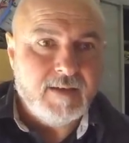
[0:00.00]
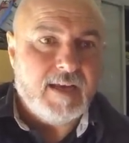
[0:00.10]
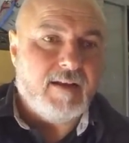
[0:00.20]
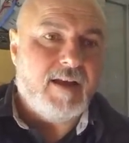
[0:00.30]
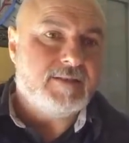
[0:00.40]

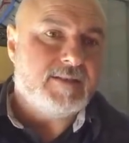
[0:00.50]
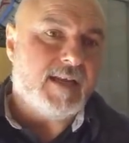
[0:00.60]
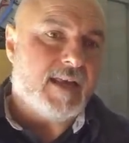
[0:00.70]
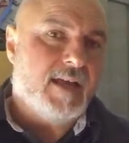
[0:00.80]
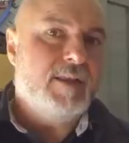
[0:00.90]
And like I
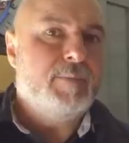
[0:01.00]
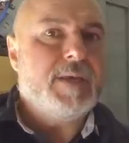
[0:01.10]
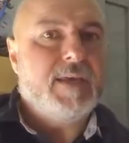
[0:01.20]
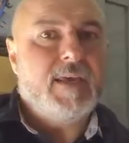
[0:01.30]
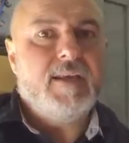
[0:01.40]
said, in the
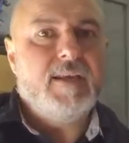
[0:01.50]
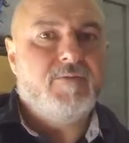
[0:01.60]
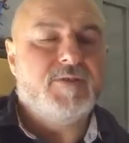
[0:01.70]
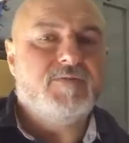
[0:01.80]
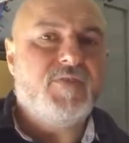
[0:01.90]
beginning, it
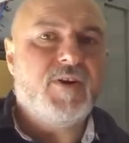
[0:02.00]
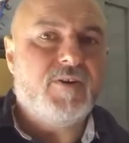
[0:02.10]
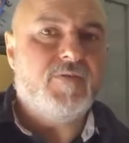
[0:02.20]
was very,